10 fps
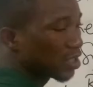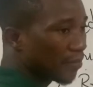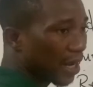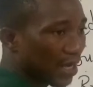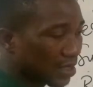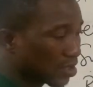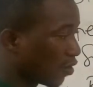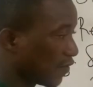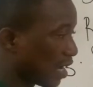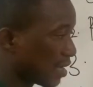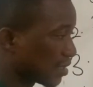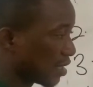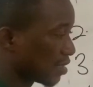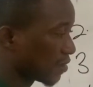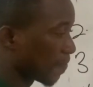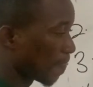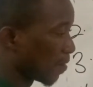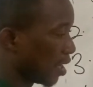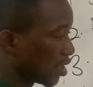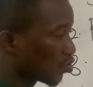balance of the asset,
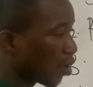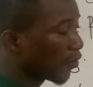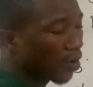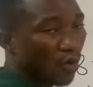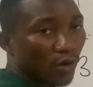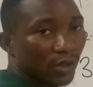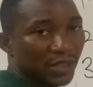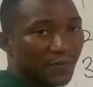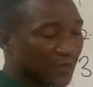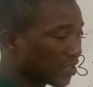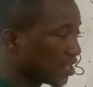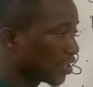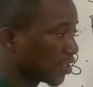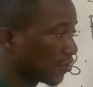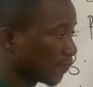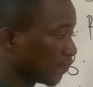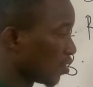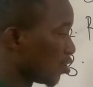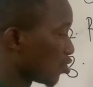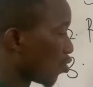it is what we call depreciation.
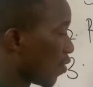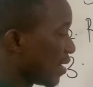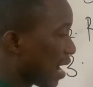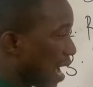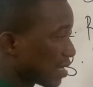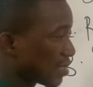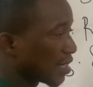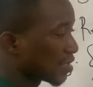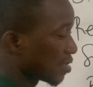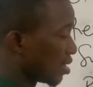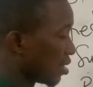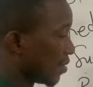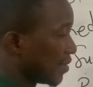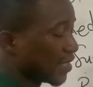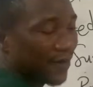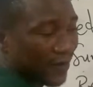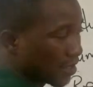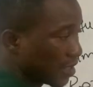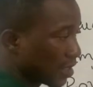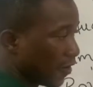So when the asset
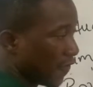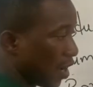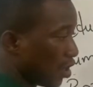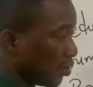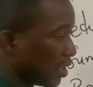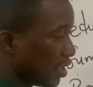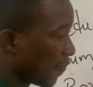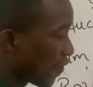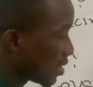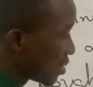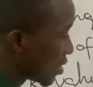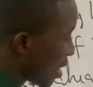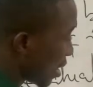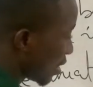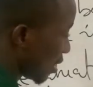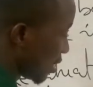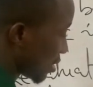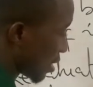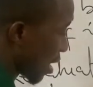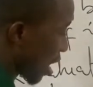decreases in value, the difference here is
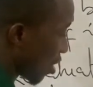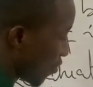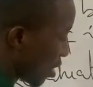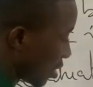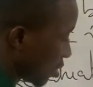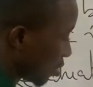$300.